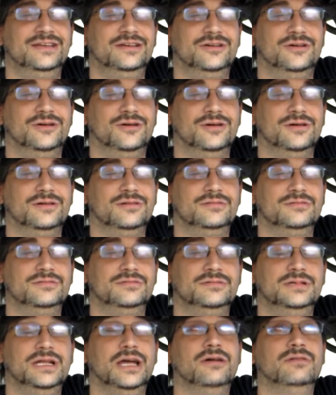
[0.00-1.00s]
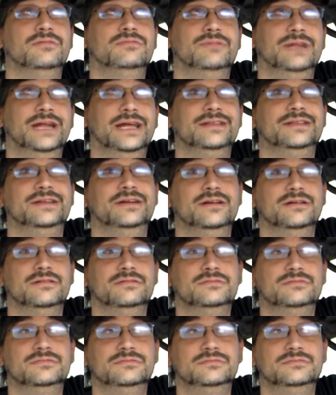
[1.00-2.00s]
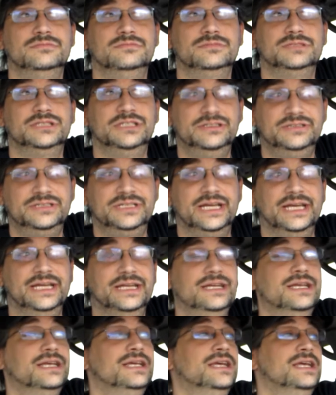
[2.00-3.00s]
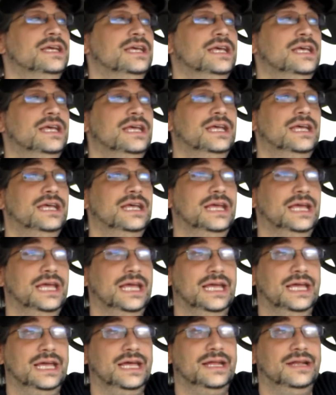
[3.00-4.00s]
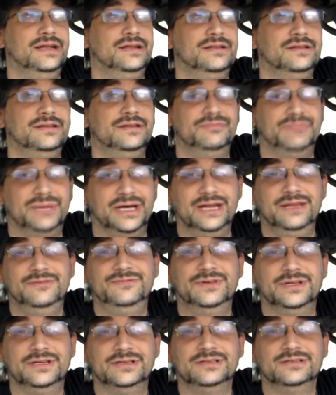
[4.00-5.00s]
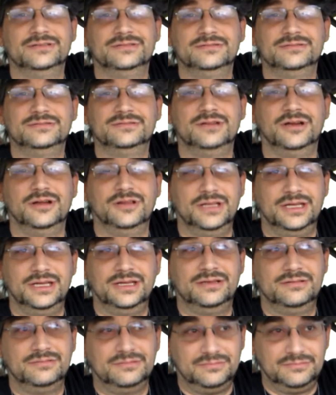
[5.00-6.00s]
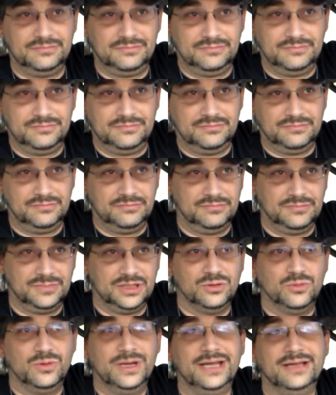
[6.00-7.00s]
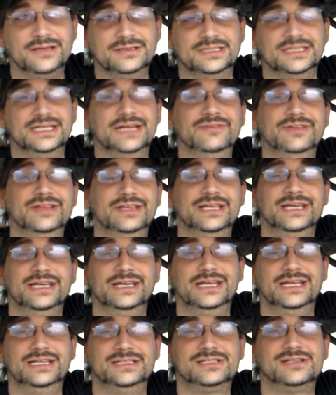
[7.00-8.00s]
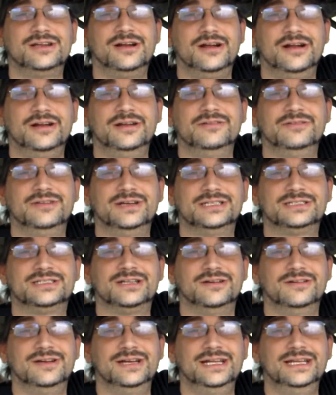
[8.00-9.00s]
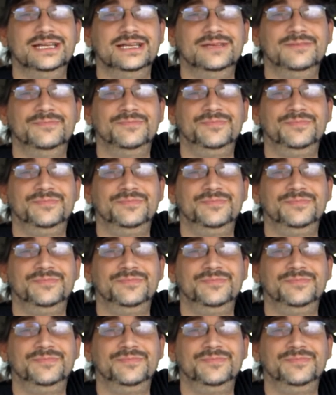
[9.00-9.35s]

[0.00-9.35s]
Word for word: or no, went out there Tuesday, and the body filler or the the welds and everything had started to rust already.